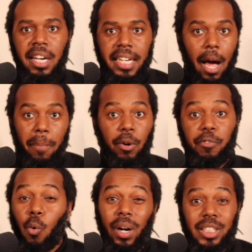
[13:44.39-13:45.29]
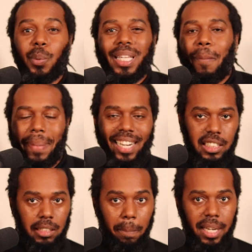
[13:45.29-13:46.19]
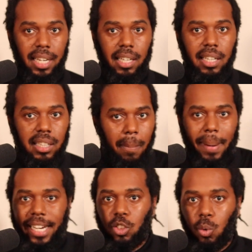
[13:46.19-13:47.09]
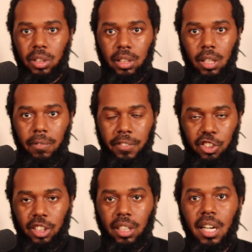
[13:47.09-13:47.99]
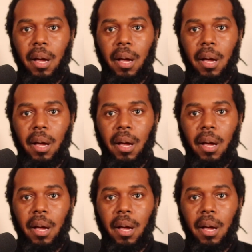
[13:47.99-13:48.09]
Now, peripheral wasn't really meant to be the main source of vision,